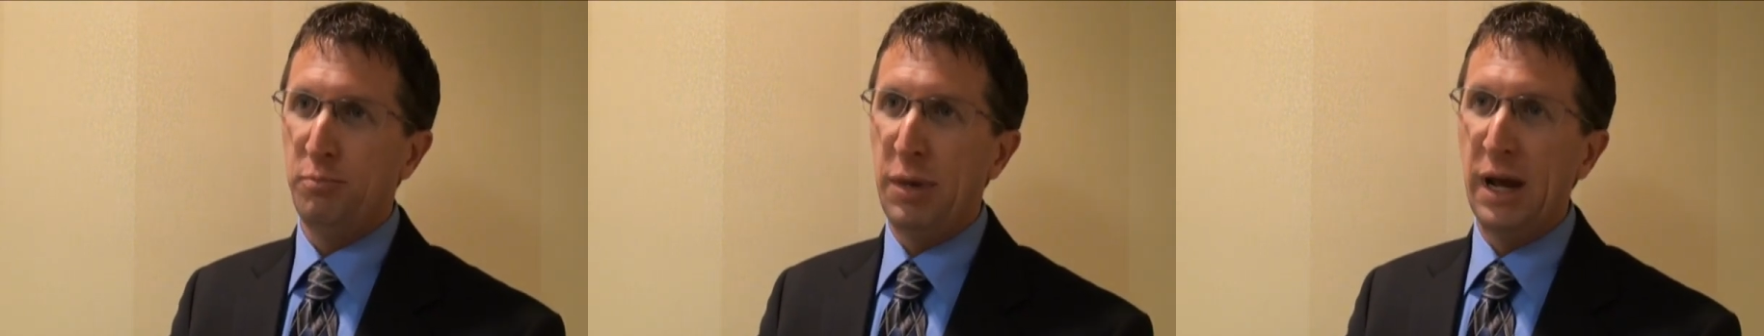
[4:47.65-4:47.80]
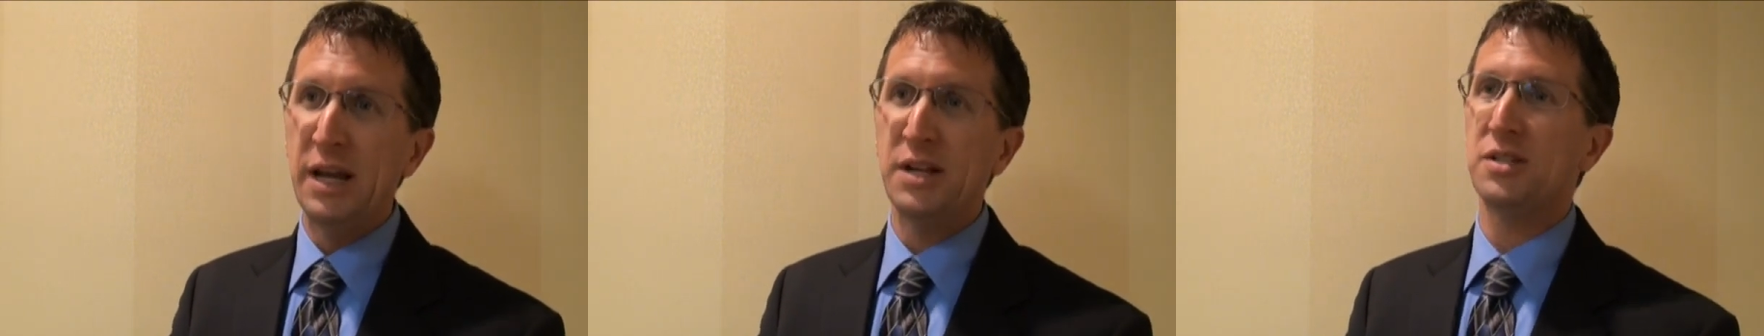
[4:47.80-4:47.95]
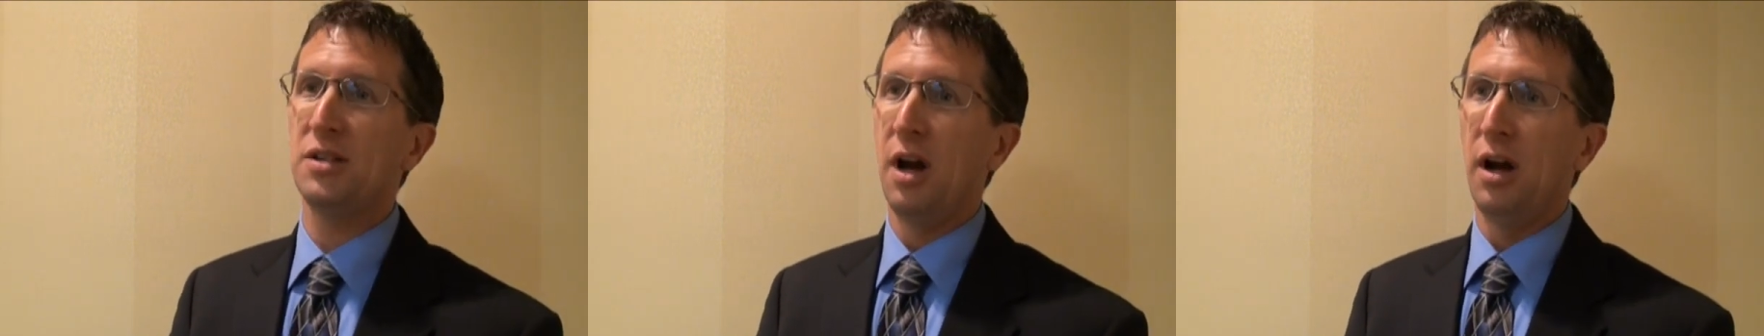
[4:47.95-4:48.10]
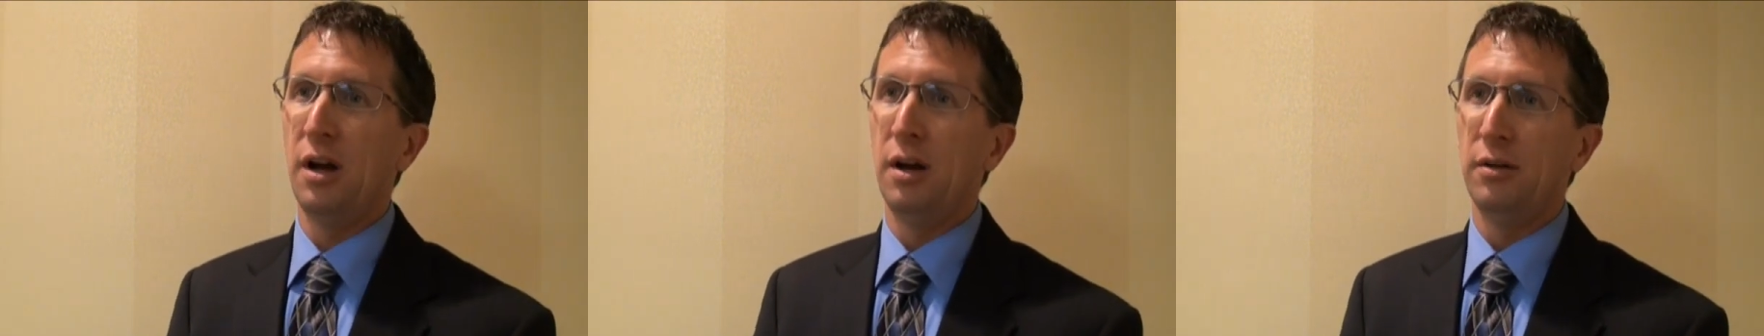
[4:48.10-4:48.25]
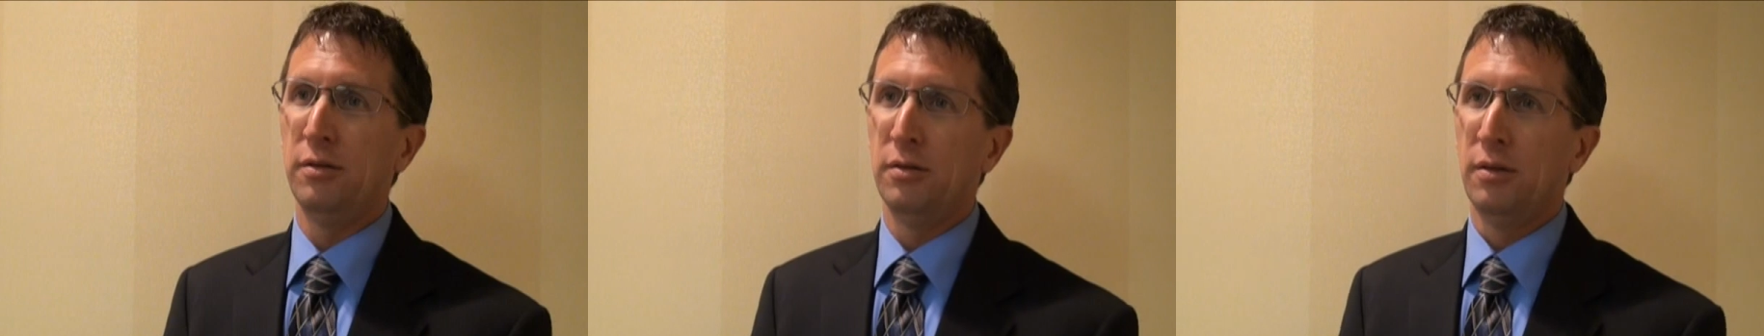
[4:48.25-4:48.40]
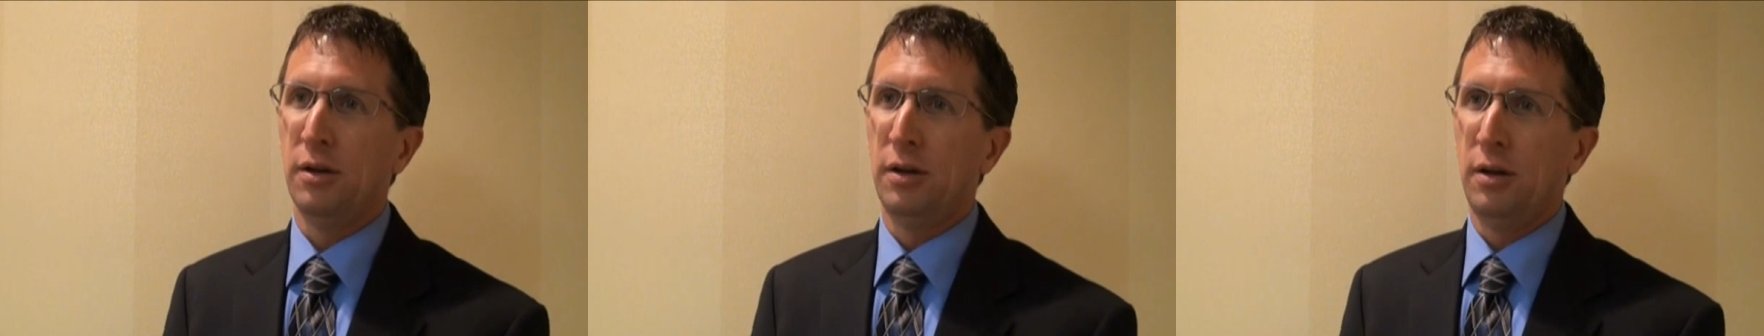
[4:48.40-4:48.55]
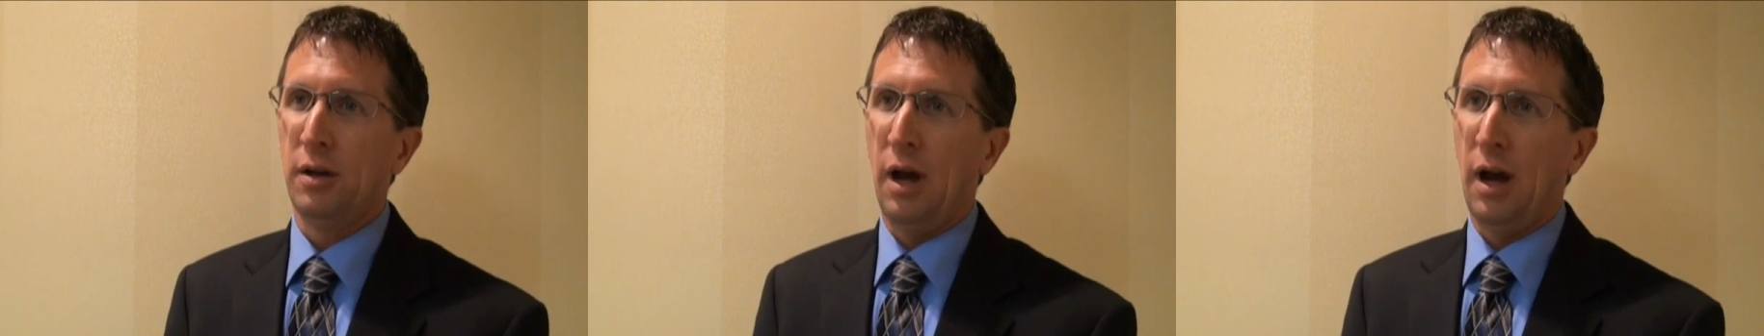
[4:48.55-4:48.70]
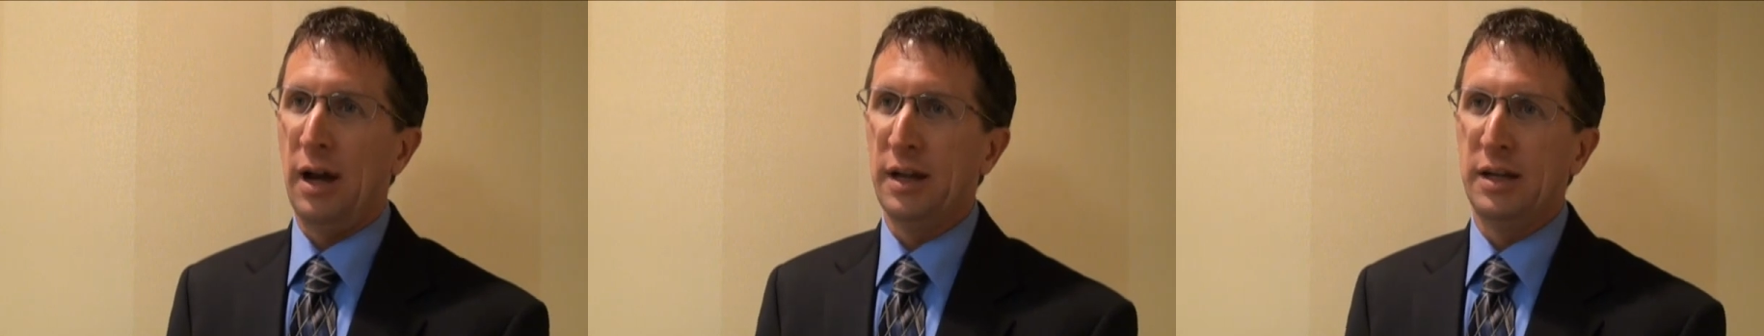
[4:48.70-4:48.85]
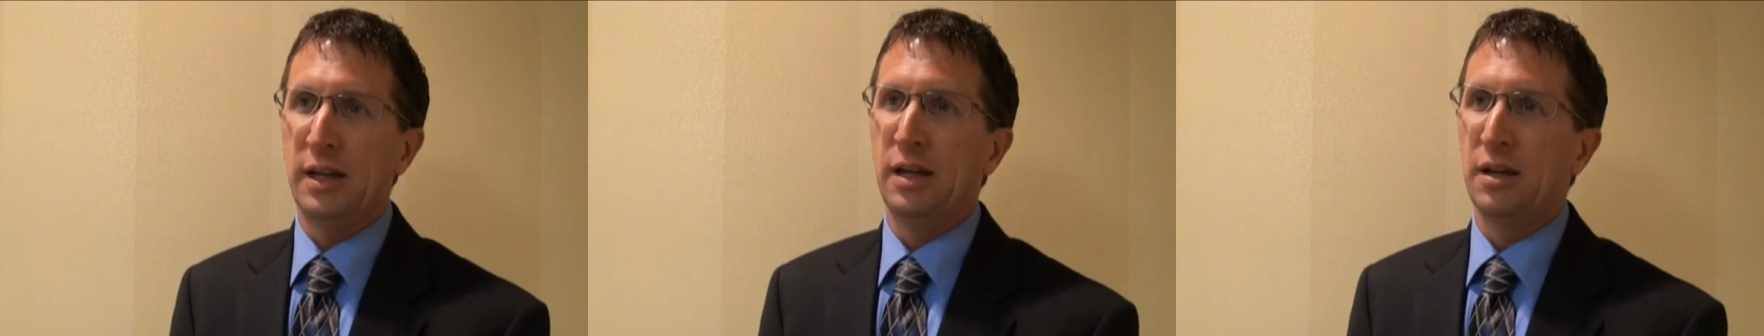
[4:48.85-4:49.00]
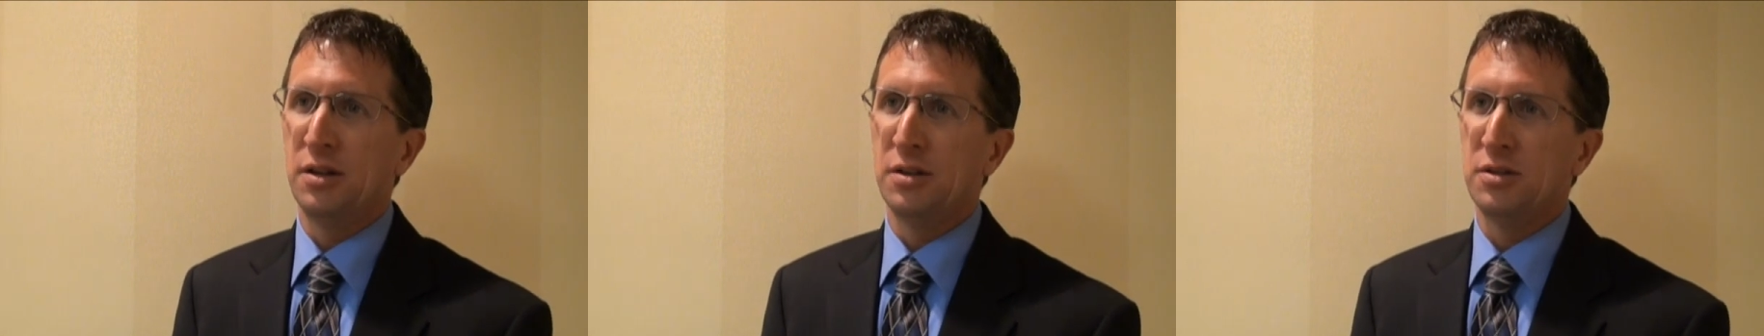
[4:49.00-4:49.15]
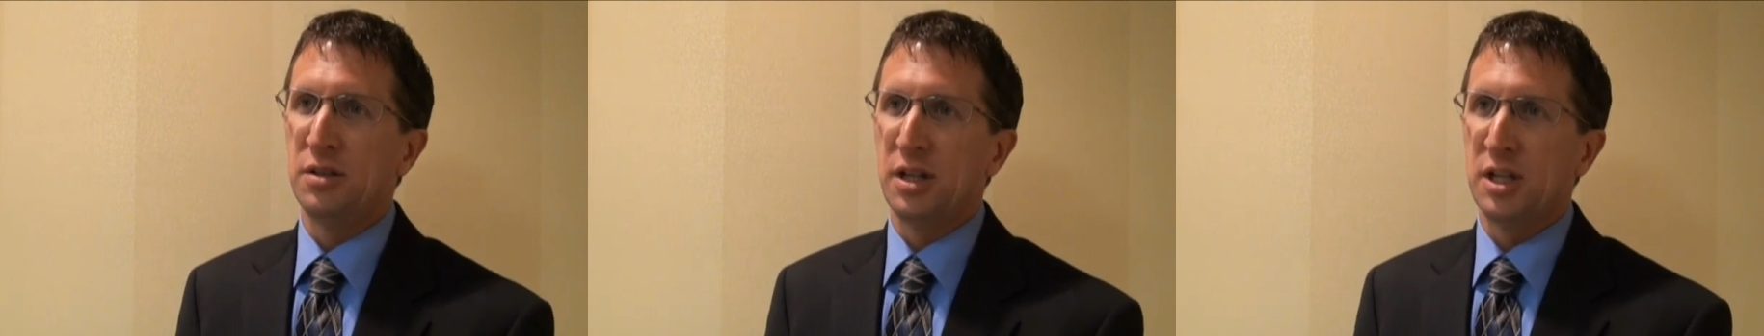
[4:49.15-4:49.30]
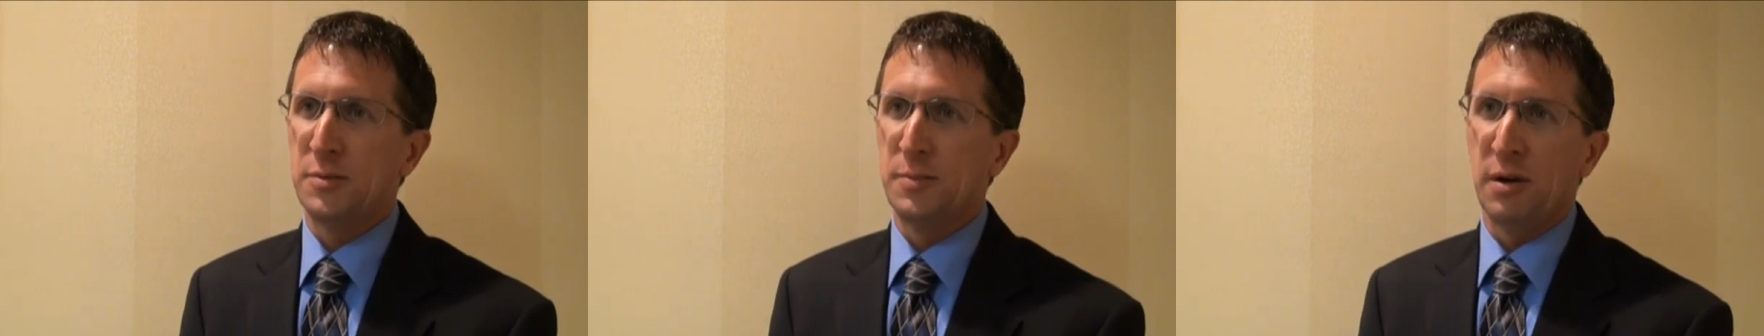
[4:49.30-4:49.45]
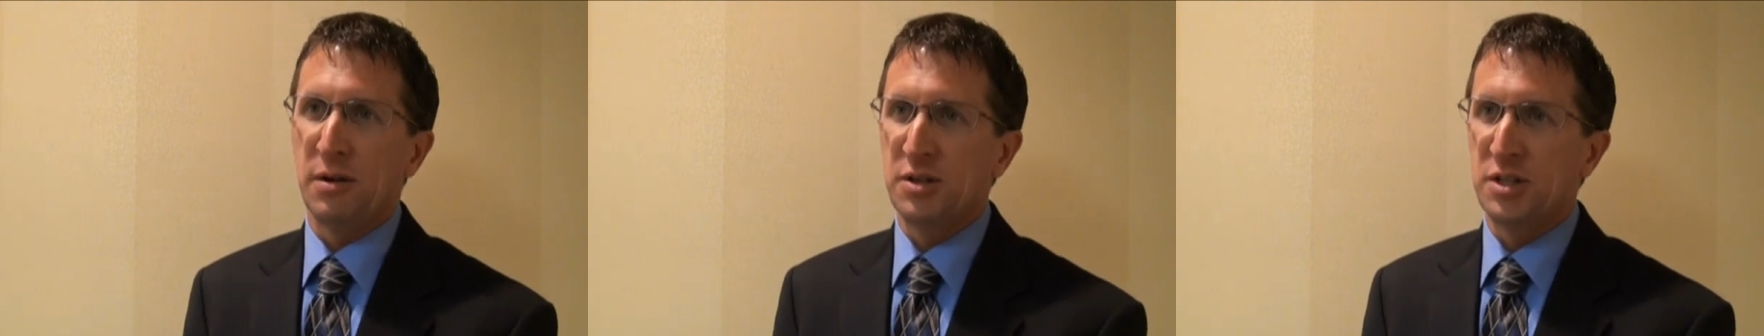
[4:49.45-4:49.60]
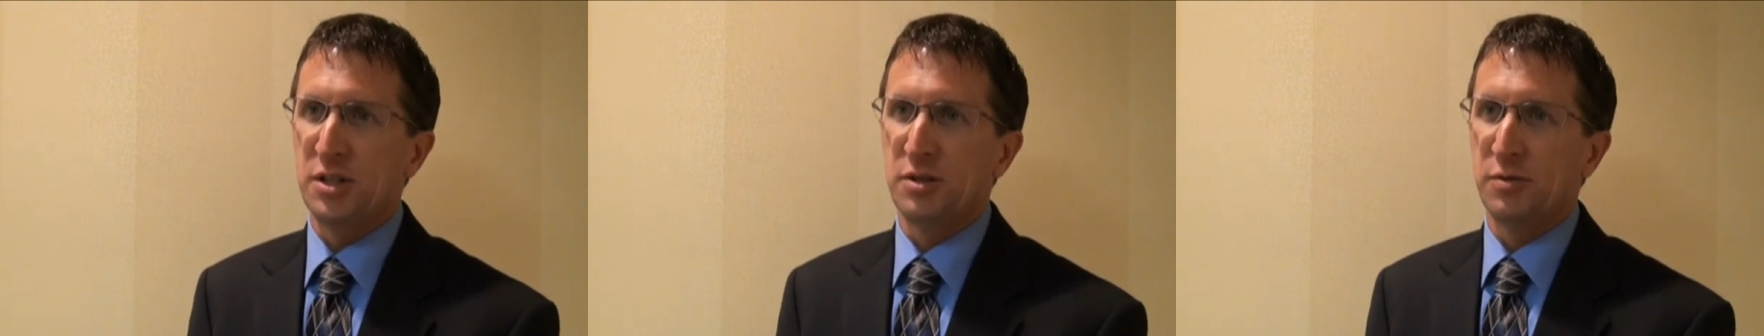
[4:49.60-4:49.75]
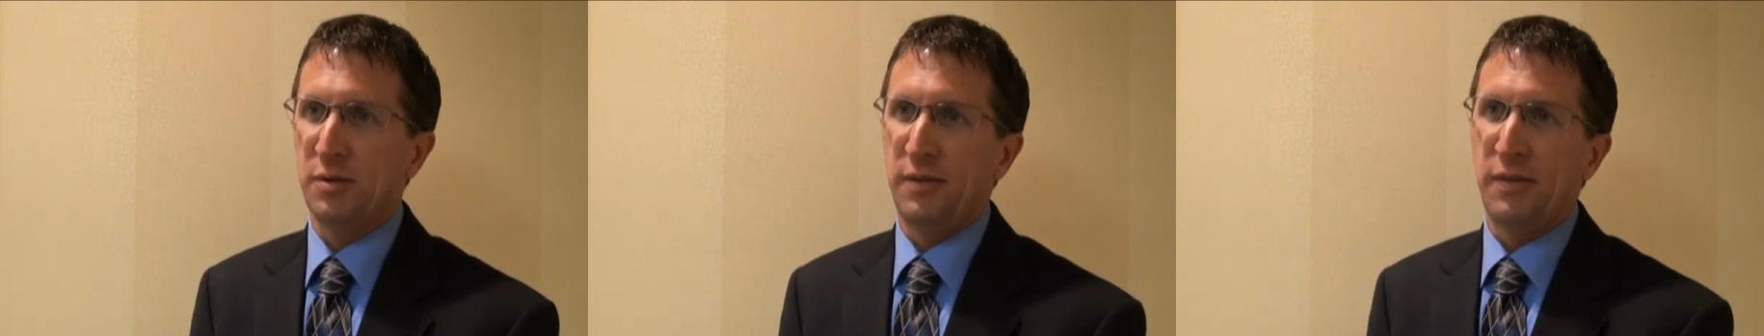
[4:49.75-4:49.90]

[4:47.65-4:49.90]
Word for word: based on ideas and experiences